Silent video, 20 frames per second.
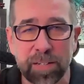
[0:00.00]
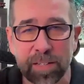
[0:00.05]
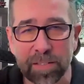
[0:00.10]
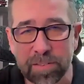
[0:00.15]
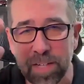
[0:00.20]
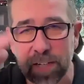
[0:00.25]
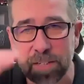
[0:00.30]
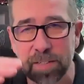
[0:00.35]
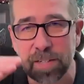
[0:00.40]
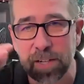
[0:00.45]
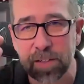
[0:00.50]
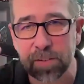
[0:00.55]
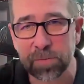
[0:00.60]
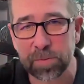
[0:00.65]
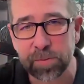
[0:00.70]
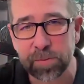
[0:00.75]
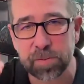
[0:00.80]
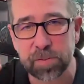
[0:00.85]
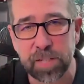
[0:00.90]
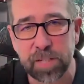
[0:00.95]
It's that kind of
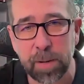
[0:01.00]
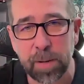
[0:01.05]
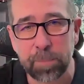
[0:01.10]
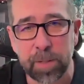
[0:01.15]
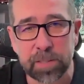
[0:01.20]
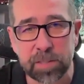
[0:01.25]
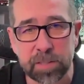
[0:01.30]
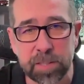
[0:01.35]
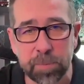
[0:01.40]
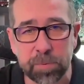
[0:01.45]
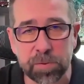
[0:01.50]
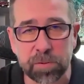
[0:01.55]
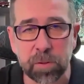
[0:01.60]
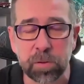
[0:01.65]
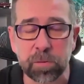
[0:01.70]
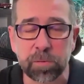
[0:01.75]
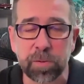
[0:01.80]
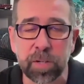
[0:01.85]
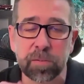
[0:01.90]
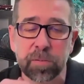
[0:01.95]
step-by-step
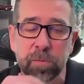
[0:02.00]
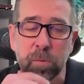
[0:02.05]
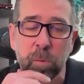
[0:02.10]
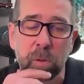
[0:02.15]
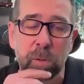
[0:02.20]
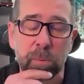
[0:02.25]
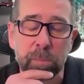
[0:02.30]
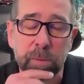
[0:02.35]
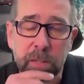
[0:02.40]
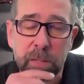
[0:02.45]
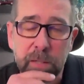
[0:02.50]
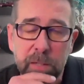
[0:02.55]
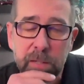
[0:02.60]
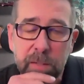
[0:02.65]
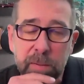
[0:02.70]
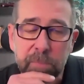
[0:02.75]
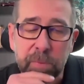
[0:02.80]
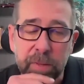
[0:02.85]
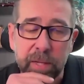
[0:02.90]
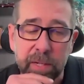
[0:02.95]
survey form.
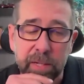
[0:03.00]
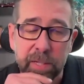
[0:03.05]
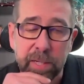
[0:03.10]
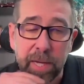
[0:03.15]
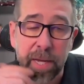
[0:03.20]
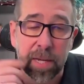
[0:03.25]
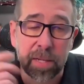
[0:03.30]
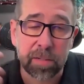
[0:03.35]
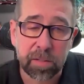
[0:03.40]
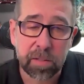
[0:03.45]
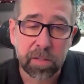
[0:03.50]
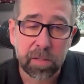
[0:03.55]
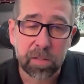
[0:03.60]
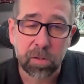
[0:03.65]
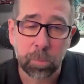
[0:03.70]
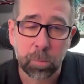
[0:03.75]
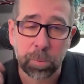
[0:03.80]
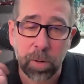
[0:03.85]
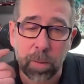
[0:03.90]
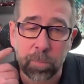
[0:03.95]
And again,
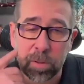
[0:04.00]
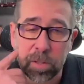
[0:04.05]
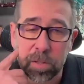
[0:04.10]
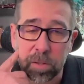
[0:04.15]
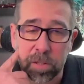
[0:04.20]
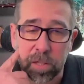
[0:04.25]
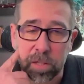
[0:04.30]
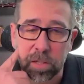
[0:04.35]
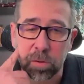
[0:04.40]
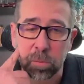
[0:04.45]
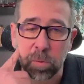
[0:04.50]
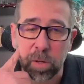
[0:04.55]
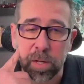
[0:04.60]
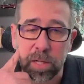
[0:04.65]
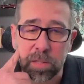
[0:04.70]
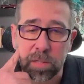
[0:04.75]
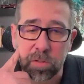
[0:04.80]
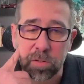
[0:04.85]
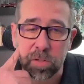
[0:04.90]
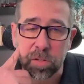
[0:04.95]
you're probably looking in the
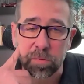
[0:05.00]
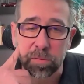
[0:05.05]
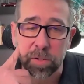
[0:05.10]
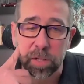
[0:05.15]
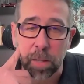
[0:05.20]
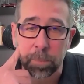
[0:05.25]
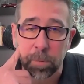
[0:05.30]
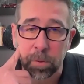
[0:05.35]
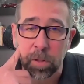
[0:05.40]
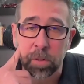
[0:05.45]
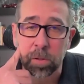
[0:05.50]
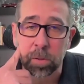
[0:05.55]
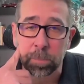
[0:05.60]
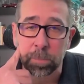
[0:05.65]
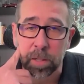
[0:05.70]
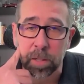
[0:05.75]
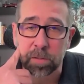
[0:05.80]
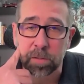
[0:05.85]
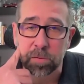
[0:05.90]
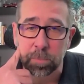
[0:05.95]
range of a couple
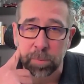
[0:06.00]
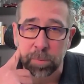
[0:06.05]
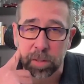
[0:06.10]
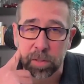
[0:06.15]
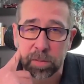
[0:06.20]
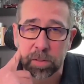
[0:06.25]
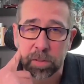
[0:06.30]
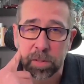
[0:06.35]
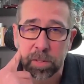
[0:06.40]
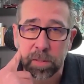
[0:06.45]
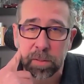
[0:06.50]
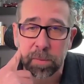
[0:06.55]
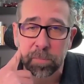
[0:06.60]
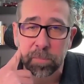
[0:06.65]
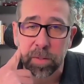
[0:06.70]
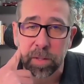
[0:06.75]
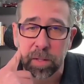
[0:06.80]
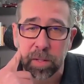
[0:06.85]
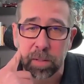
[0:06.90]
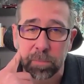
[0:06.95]
$100 a month
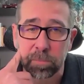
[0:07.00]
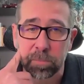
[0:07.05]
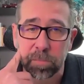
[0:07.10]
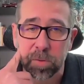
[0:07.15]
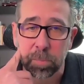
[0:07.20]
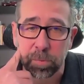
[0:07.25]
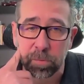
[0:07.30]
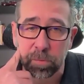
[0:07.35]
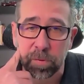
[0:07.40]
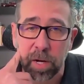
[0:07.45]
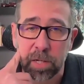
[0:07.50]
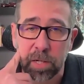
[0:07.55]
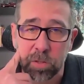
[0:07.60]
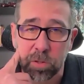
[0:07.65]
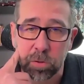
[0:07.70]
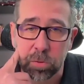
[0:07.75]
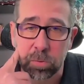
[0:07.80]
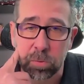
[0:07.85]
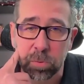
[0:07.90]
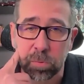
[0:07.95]
to provide
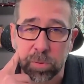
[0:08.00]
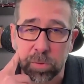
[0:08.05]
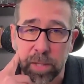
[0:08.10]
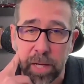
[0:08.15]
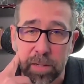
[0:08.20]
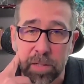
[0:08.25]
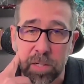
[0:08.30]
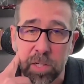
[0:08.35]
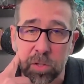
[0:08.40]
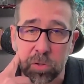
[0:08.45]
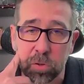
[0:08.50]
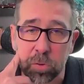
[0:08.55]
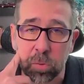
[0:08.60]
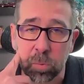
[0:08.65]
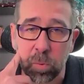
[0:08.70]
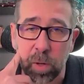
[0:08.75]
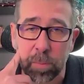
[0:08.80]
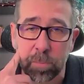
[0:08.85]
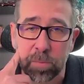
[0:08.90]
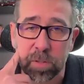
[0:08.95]
you that initial
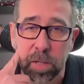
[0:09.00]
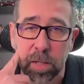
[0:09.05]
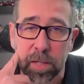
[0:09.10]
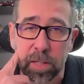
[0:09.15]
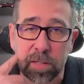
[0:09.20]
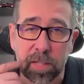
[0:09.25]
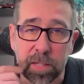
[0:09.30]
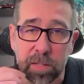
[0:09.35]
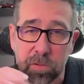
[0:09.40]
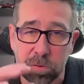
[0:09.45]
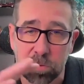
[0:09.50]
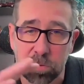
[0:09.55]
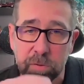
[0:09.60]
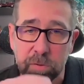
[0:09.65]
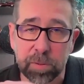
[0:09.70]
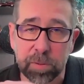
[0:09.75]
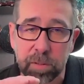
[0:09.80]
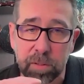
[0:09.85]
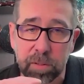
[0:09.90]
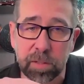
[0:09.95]
website and get you
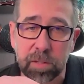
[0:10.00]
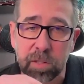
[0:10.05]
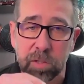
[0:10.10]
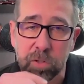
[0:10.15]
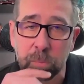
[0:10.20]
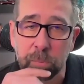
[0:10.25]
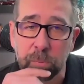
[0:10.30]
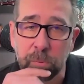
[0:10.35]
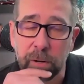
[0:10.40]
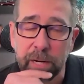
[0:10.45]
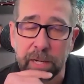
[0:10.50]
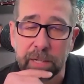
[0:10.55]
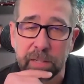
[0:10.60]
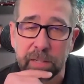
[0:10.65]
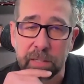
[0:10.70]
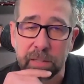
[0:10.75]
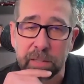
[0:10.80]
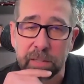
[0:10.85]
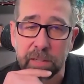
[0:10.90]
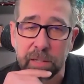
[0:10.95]
some initial
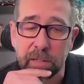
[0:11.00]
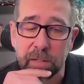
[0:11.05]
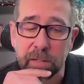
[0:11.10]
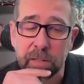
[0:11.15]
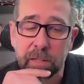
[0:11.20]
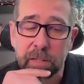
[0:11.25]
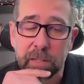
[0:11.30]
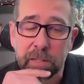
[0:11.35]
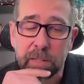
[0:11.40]
branding there.